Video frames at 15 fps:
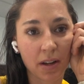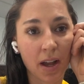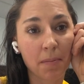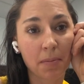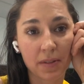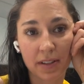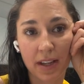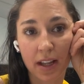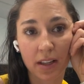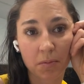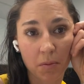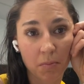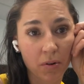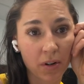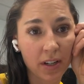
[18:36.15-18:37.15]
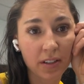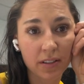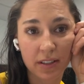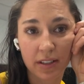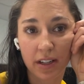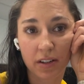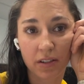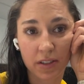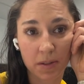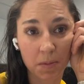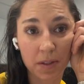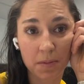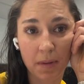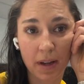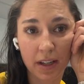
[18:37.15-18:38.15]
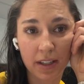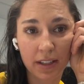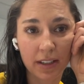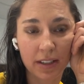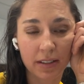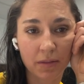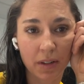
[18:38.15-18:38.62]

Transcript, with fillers: a couple of scalable products in our Christmas market.